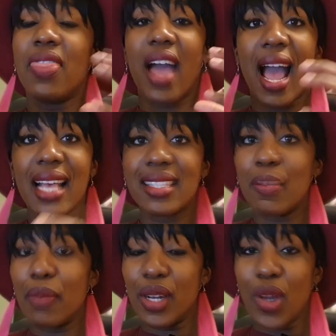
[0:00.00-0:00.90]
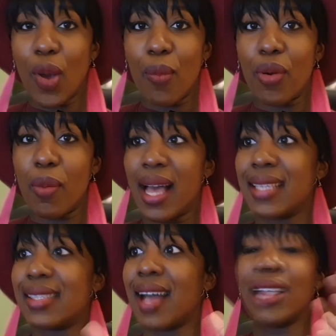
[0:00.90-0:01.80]
that hasn't been
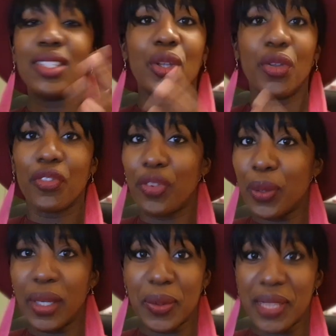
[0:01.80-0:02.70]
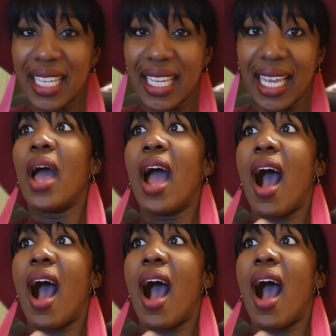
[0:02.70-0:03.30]
compromised. I don't feel guilty.